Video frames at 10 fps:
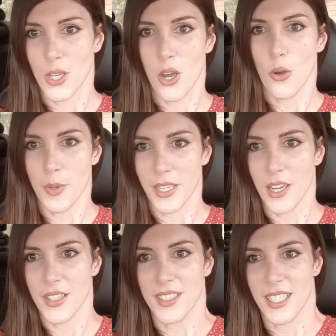Oh my
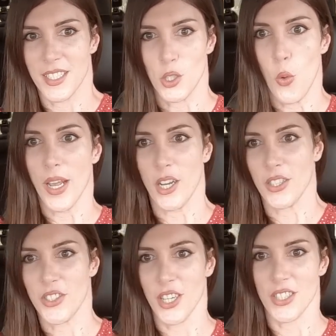God, this thing is quick
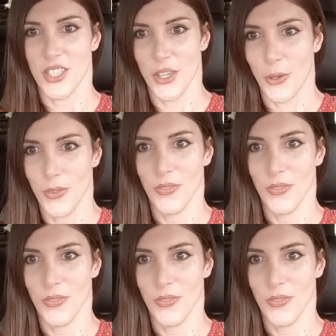on dirt too.